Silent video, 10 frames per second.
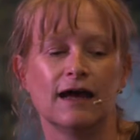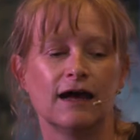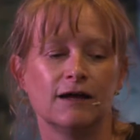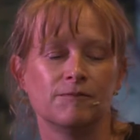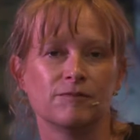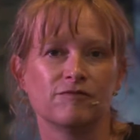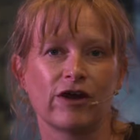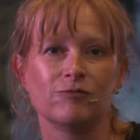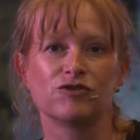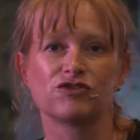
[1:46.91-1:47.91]

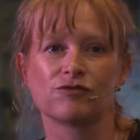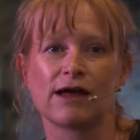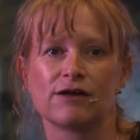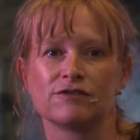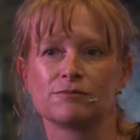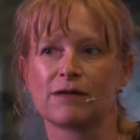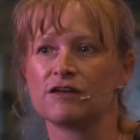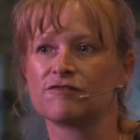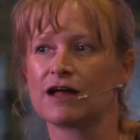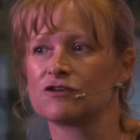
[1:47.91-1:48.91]
very much around
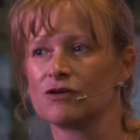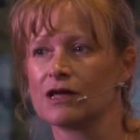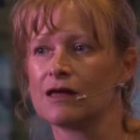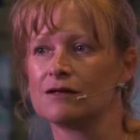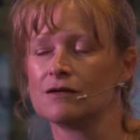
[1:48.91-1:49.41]
manufacturing